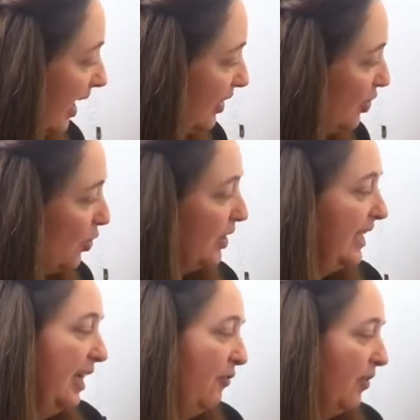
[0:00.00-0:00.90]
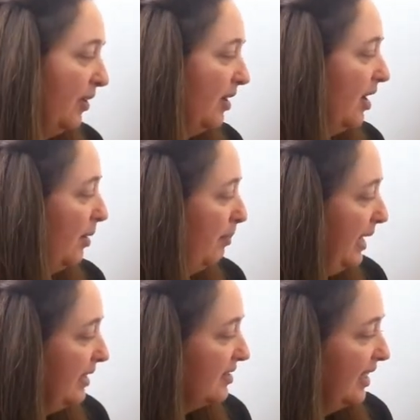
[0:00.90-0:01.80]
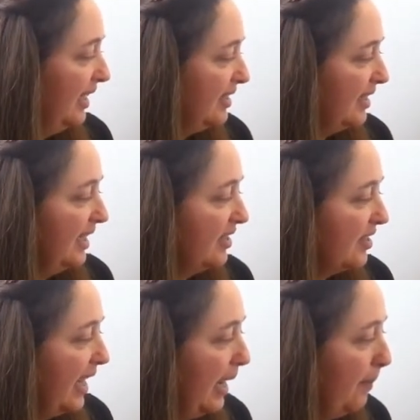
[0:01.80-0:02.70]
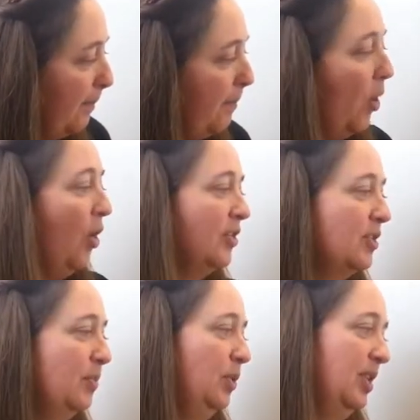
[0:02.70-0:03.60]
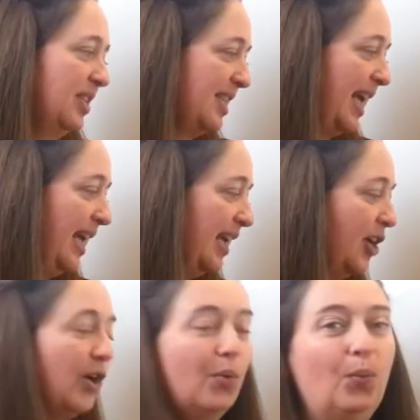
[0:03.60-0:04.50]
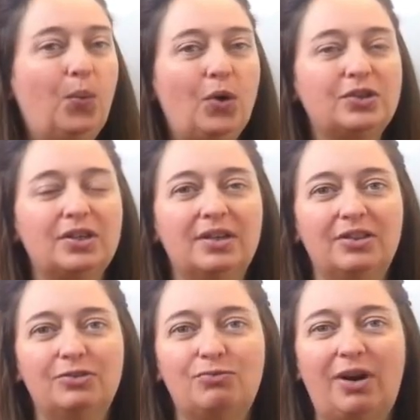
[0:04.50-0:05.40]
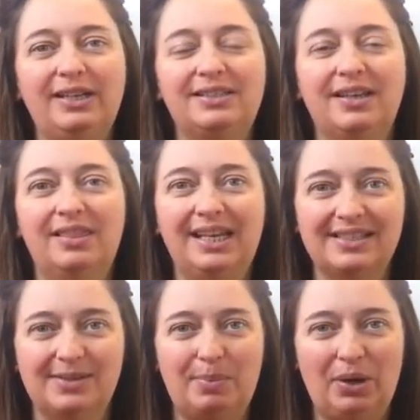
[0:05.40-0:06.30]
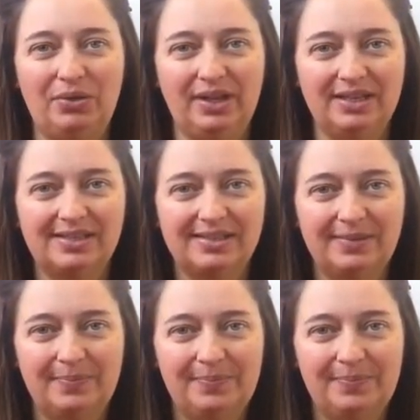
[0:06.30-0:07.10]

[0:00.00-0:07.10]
And not given means it is impossible to say what the writer thinks about this.